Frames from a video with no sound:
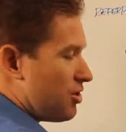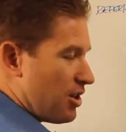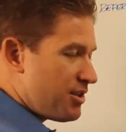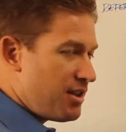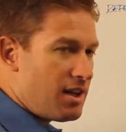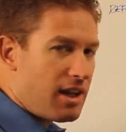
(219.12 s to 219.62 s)

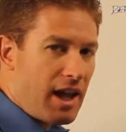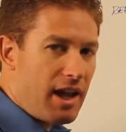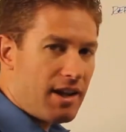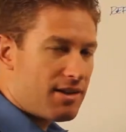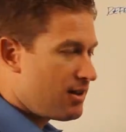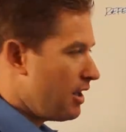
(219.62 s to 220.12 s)
just in
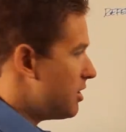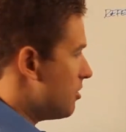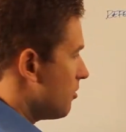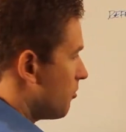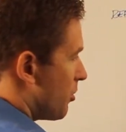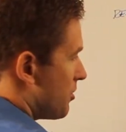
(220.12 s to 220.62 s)
case they
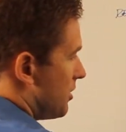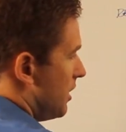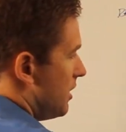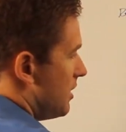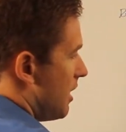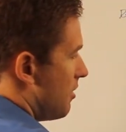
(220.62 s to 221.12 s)
don't
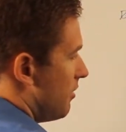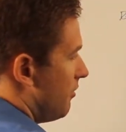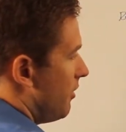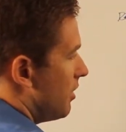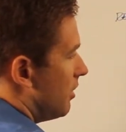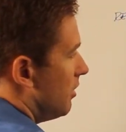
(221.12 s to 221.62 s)
proceed down the
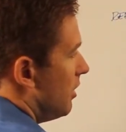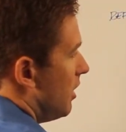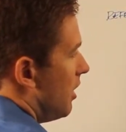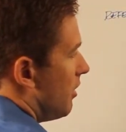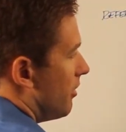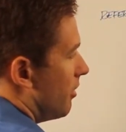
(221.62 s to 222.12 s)
funnel,
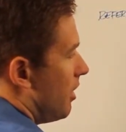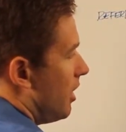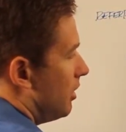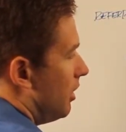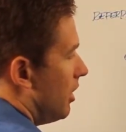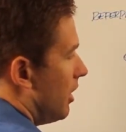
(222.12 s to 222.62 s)
they're
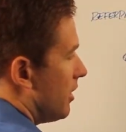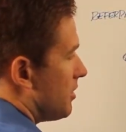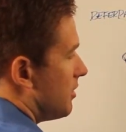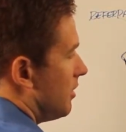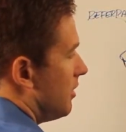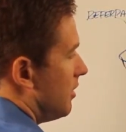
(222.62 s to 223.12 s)
not
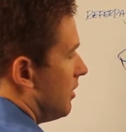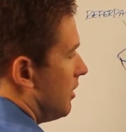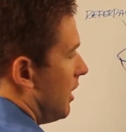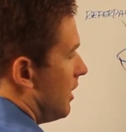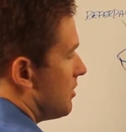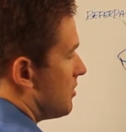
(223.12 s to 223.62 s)
lost.
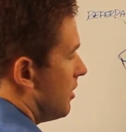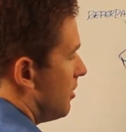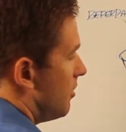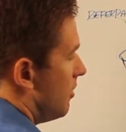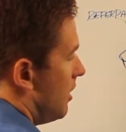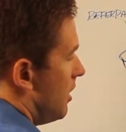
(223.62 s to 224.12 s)
And
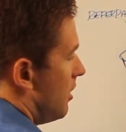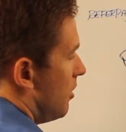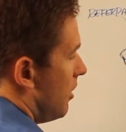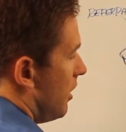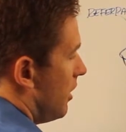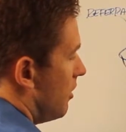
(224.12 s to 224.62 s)
so
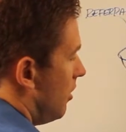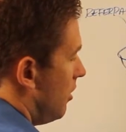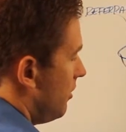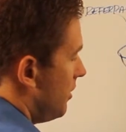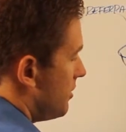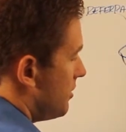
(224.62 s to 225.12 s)
in
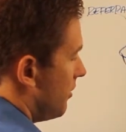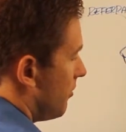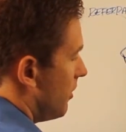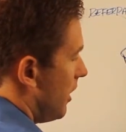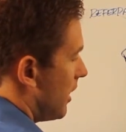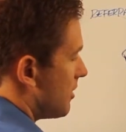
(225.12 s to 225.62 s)
all these
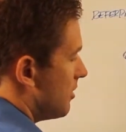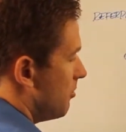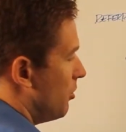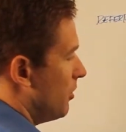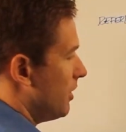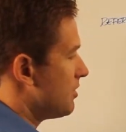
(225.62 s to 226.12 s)
different
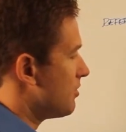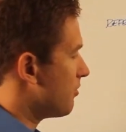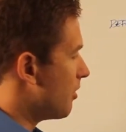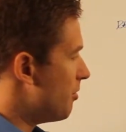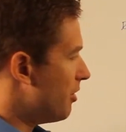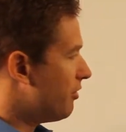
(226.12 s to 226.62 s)
exit points
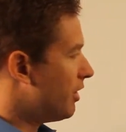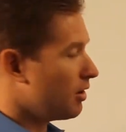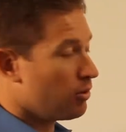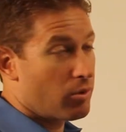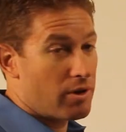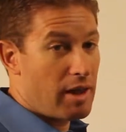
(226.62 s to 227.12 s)
from the
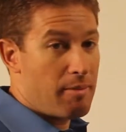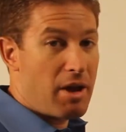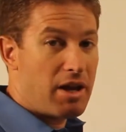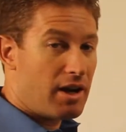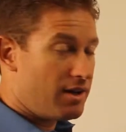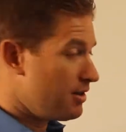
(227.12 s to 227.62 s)
funnel where they
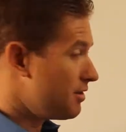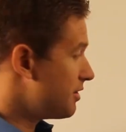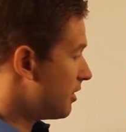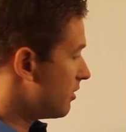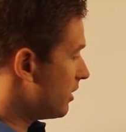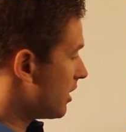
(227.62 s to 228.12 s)
may not
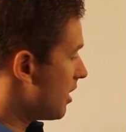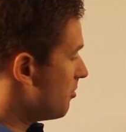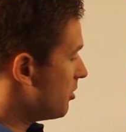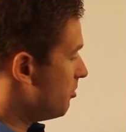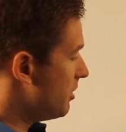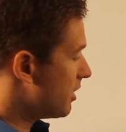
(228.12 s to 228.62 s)
necessarily
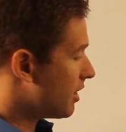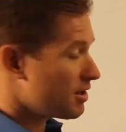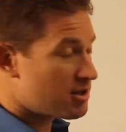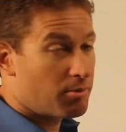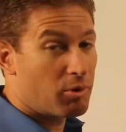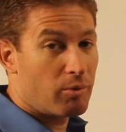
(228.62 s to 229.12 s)
come to be a
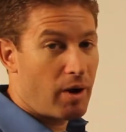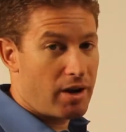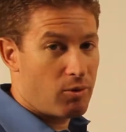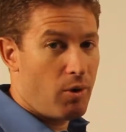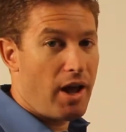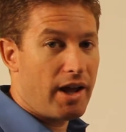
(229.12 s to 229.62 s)
customer
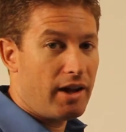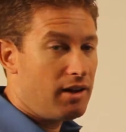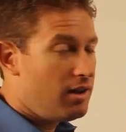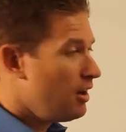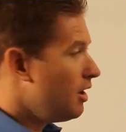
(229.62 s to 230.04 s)
right away,